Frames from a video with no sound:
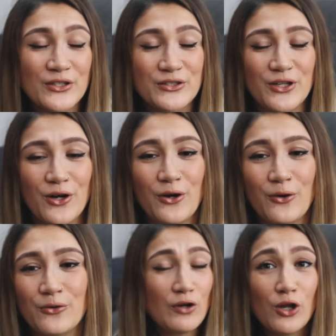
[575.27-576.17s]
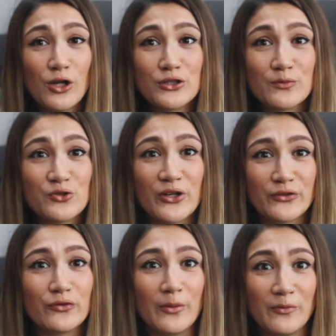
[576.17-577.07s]
So I've got to learn some
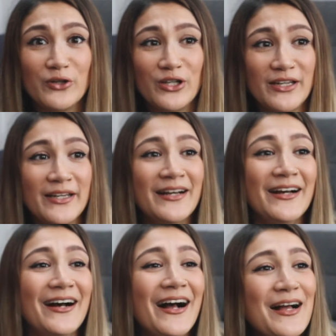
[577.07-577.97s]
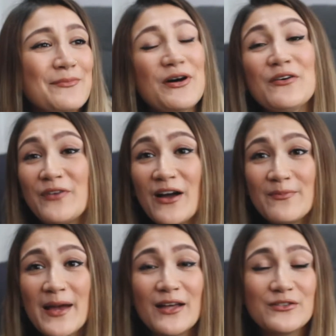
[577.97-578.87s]
tricks from him, really. But
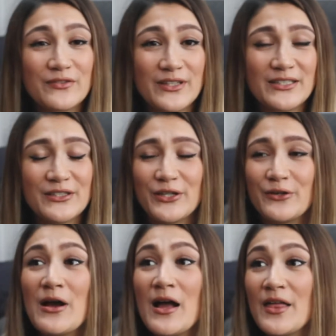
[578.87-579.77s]
£5 for these two.